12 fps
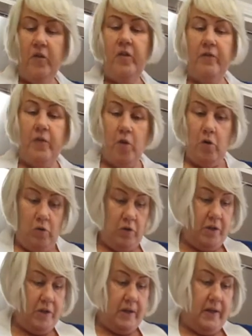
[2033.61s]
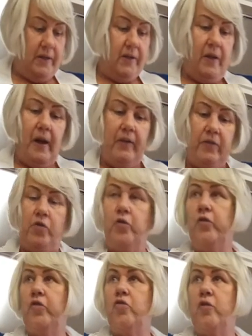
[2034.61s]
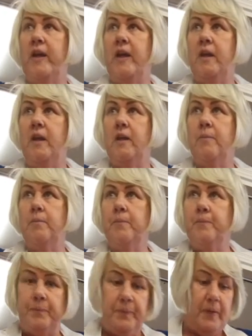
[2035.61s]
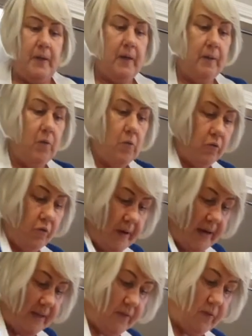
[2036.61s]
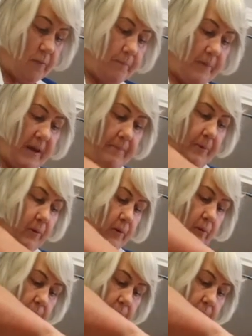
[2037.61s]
have cooked and I've just strained them. I'm going to add some pepper